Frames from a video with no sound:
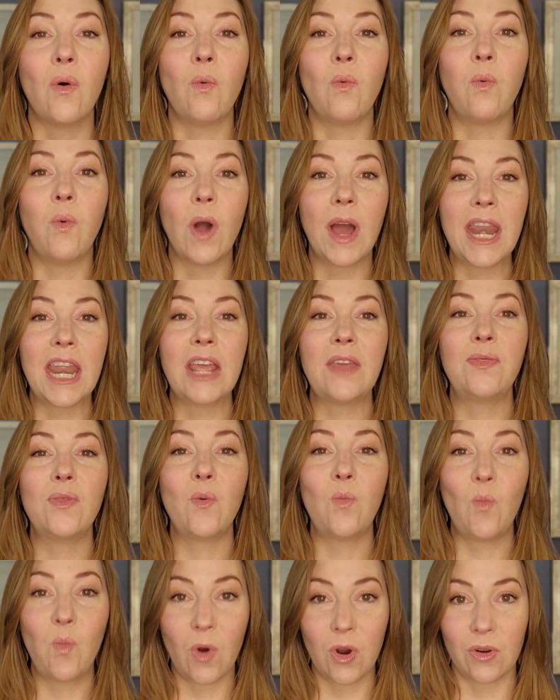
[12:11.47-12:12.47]
What in the
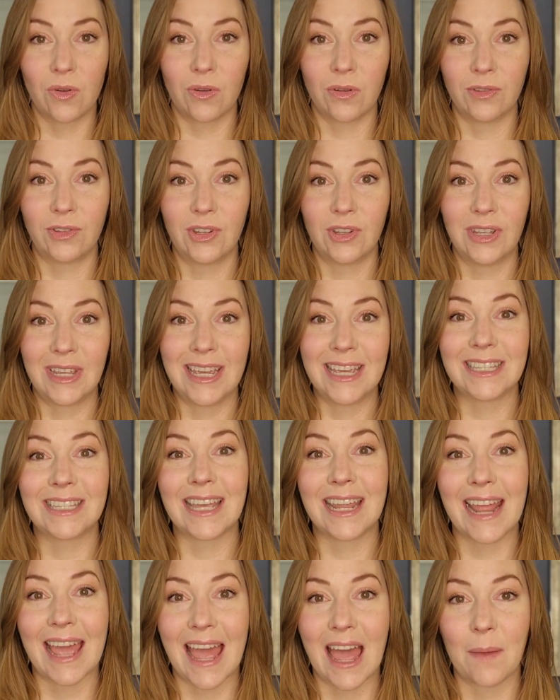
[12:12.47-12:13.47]
world is
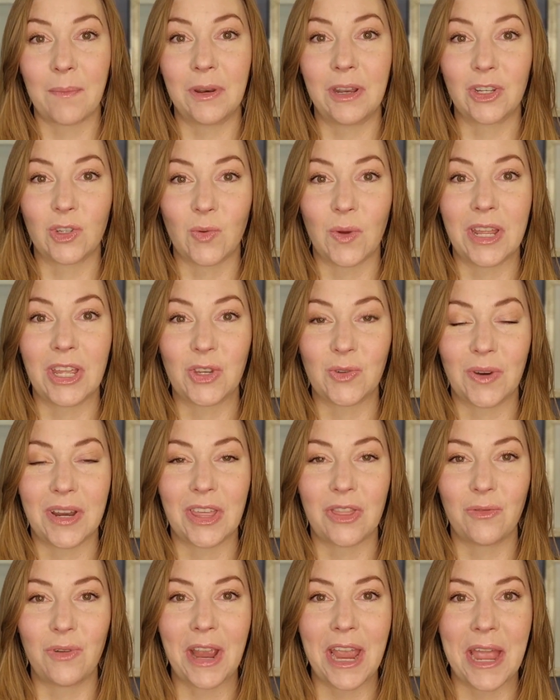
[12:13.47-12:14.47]
going to happen in
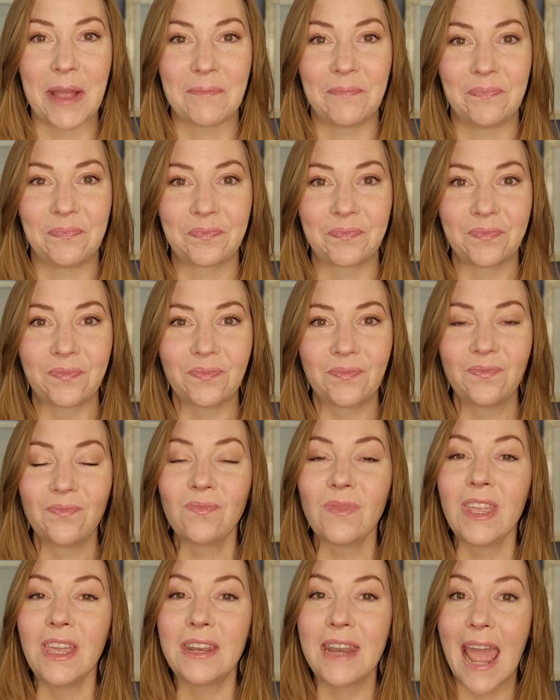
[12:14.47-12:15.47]
2023?
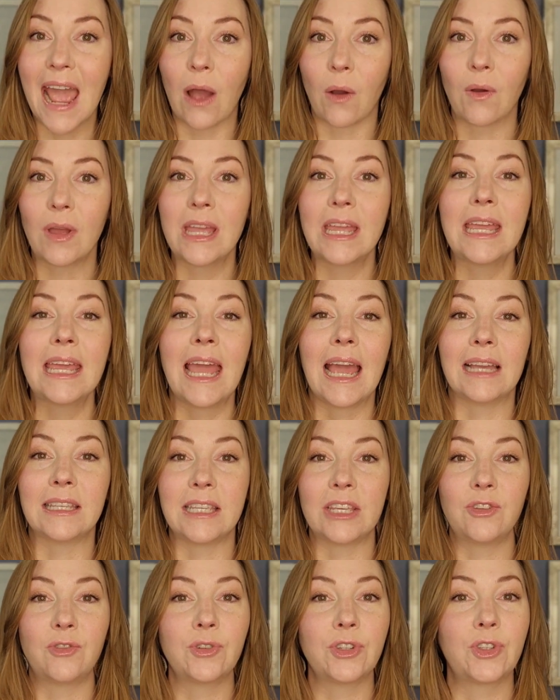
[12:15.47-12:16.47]
Now, as
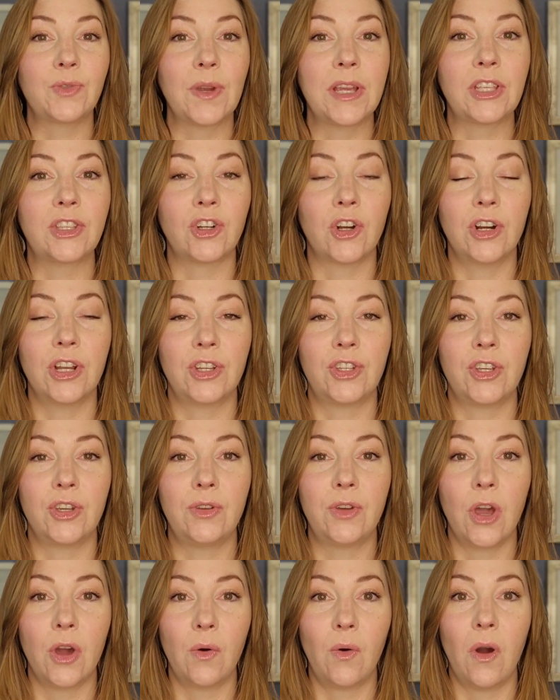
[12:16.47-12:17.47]
interest rates started to
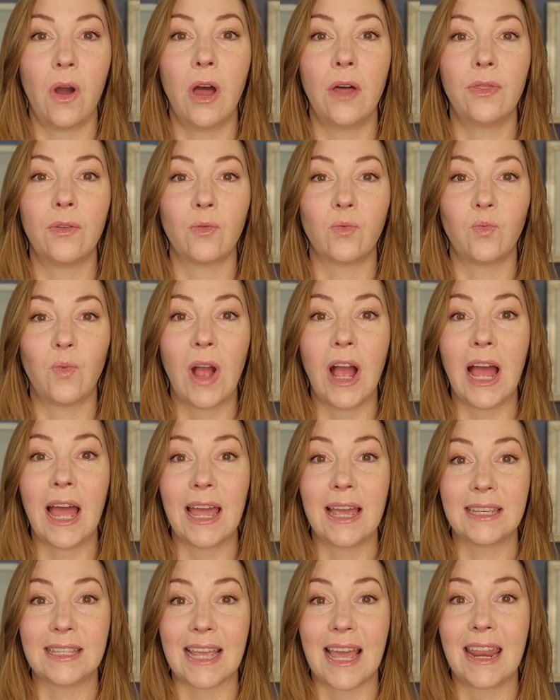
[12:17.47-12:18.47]
go on the
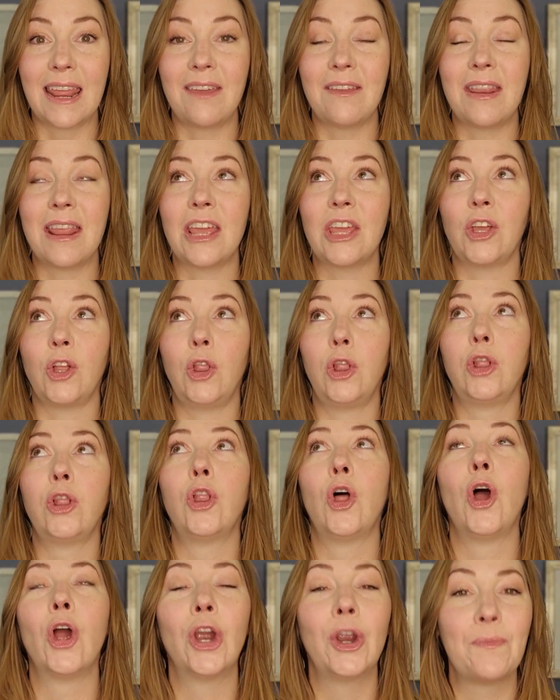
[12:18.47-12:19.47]
rise at an
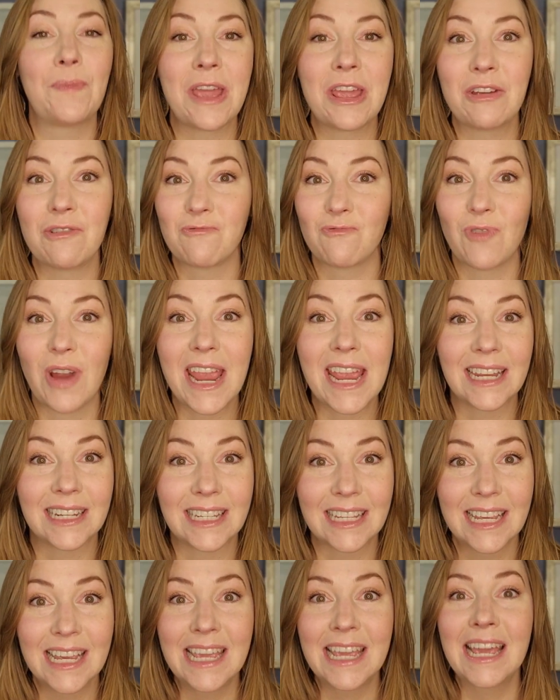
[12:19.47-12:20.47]
alarming
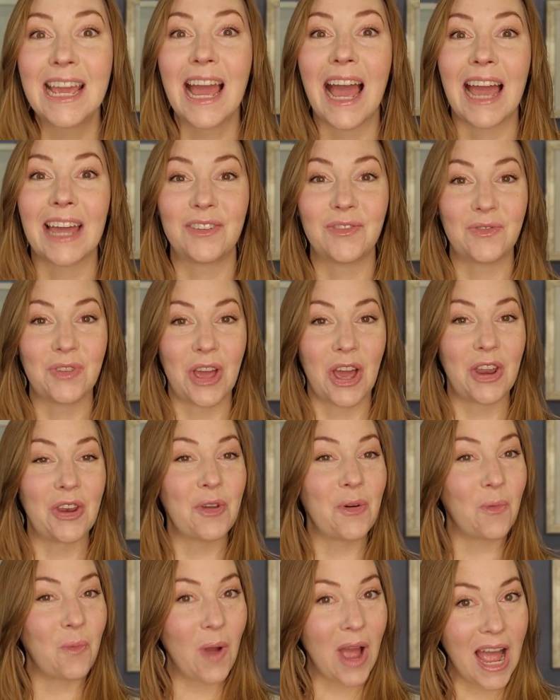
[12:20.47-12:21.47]
rate, I do not
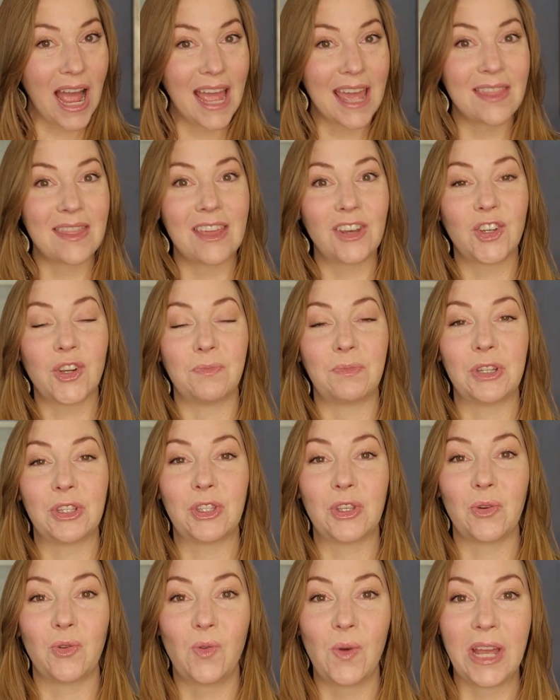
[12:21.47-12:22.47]
know why they jumped it
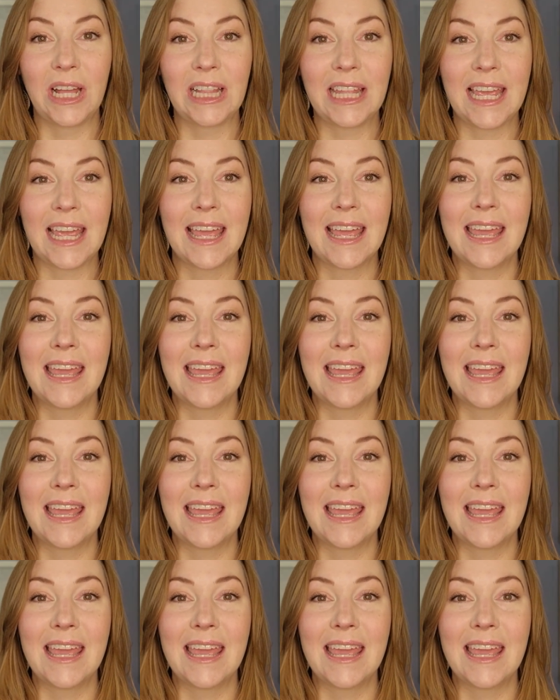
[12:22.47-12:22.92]
so quickly.